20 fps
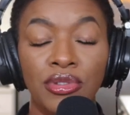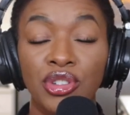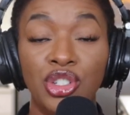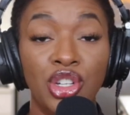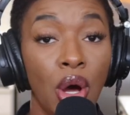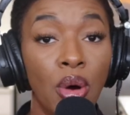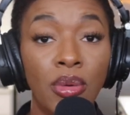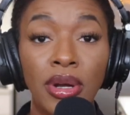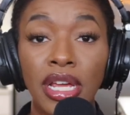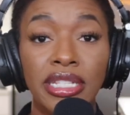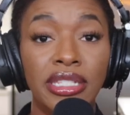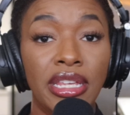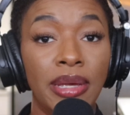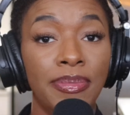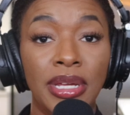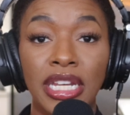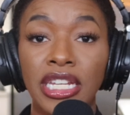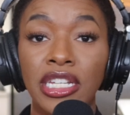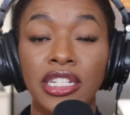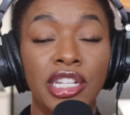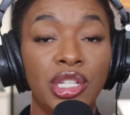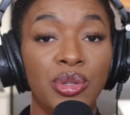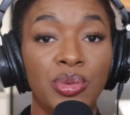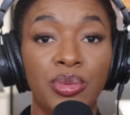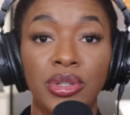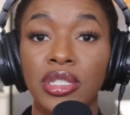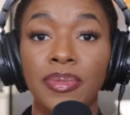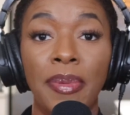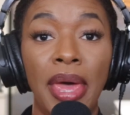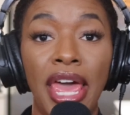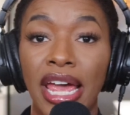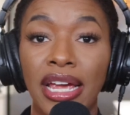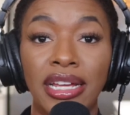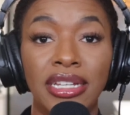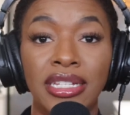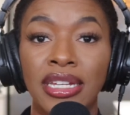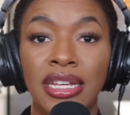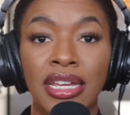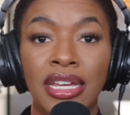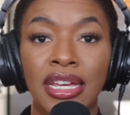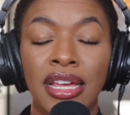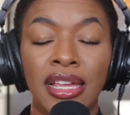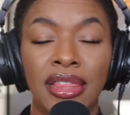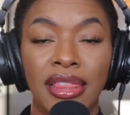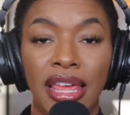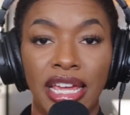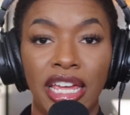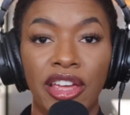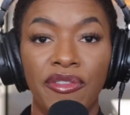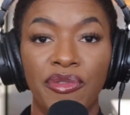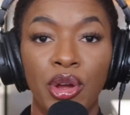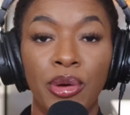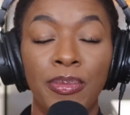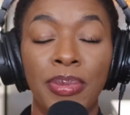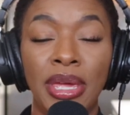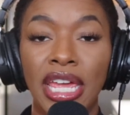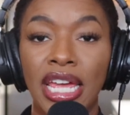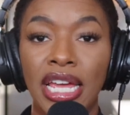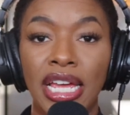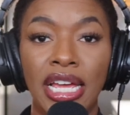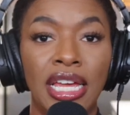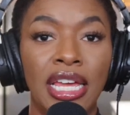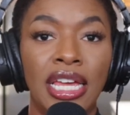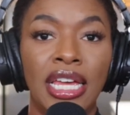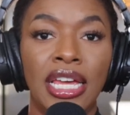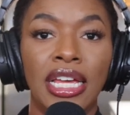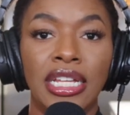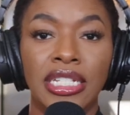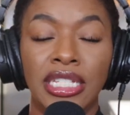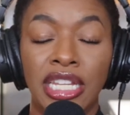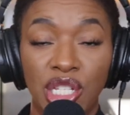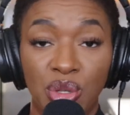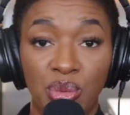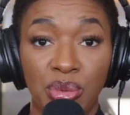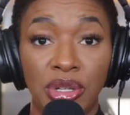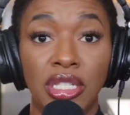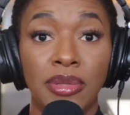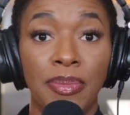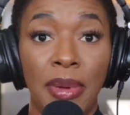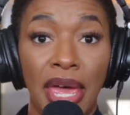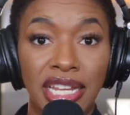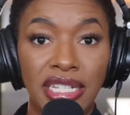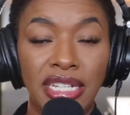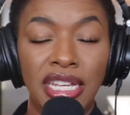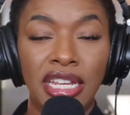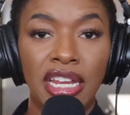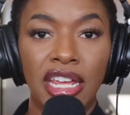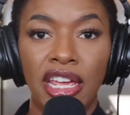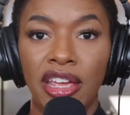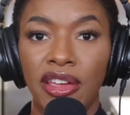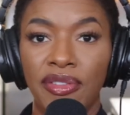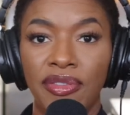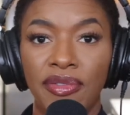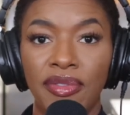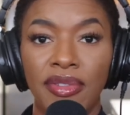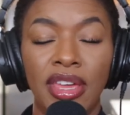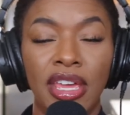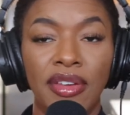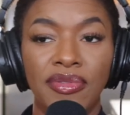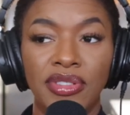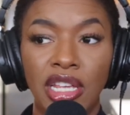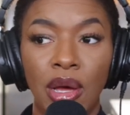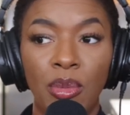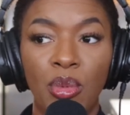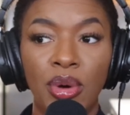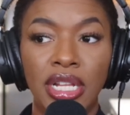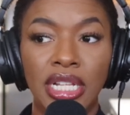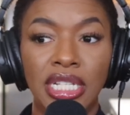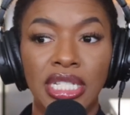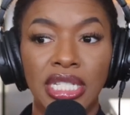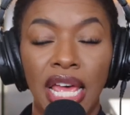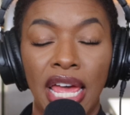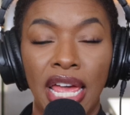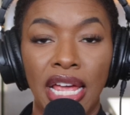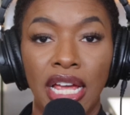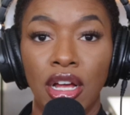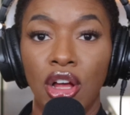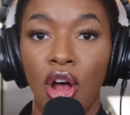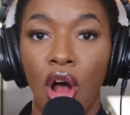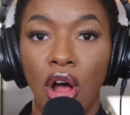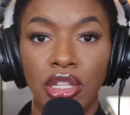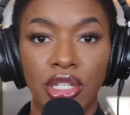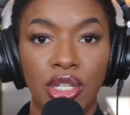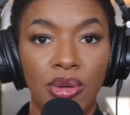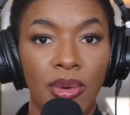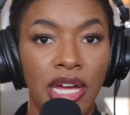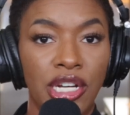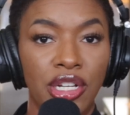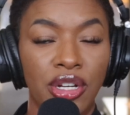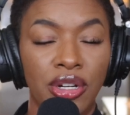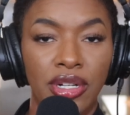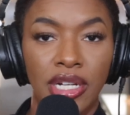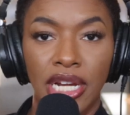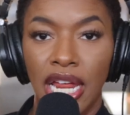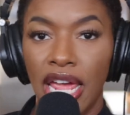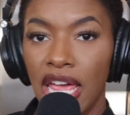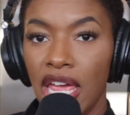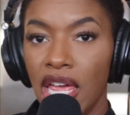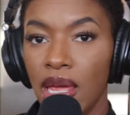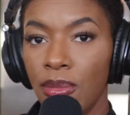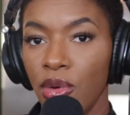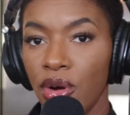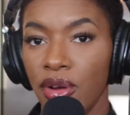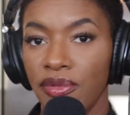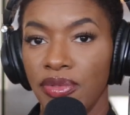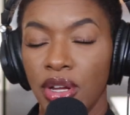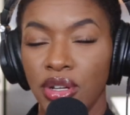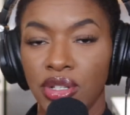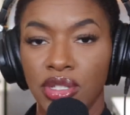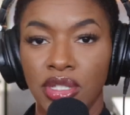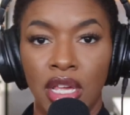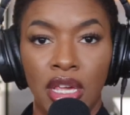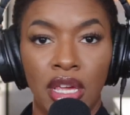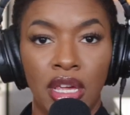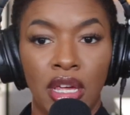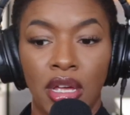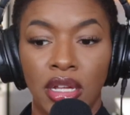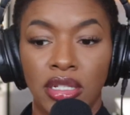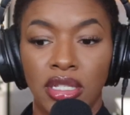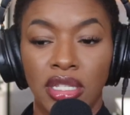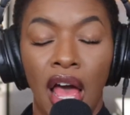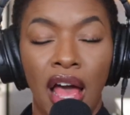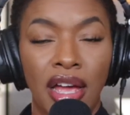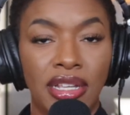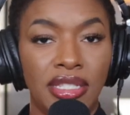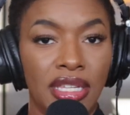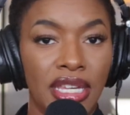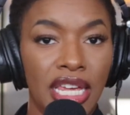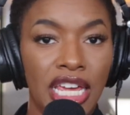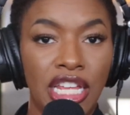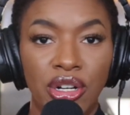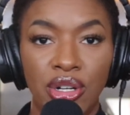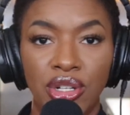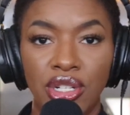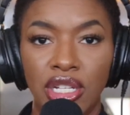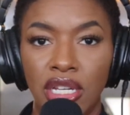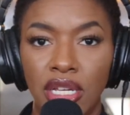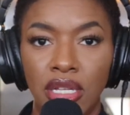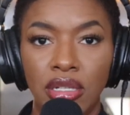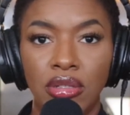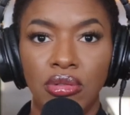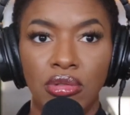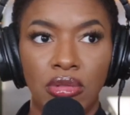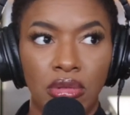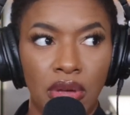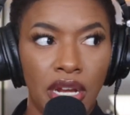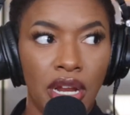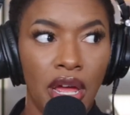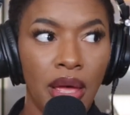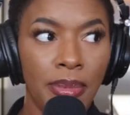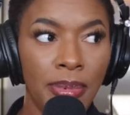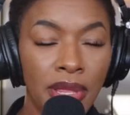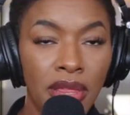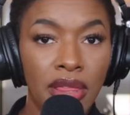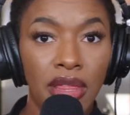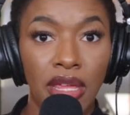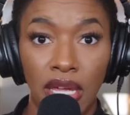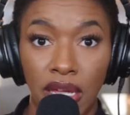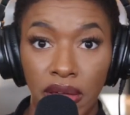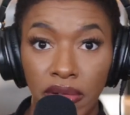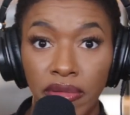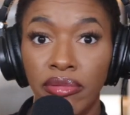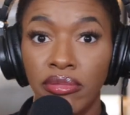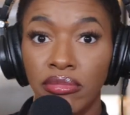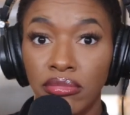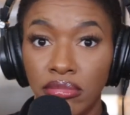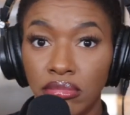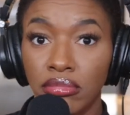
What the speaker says: Don't accept any disrespect. Like, if you're being disrespected, if someone is like calling you out of your name or if there's toxic energy, get up and leave.